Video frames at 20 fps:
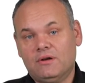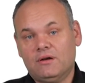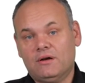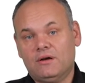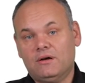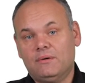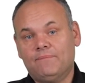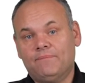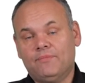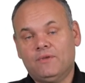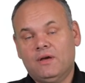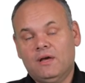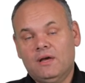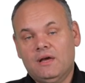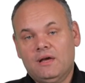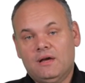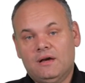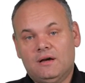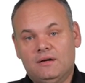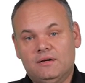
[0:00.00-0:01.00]

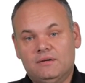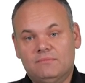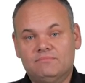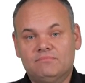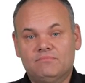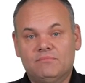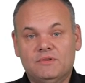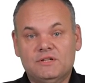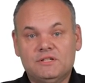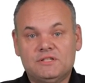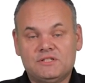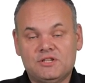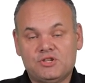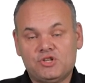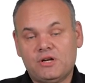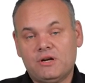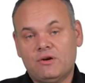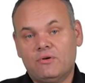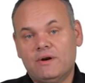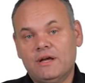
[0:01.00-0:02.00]
It's a
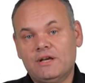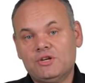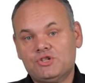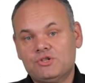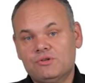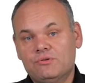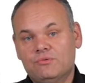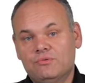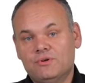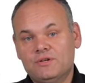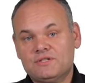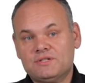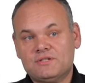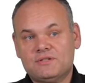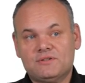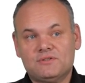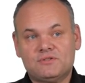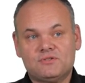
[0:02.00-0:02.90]
generation who is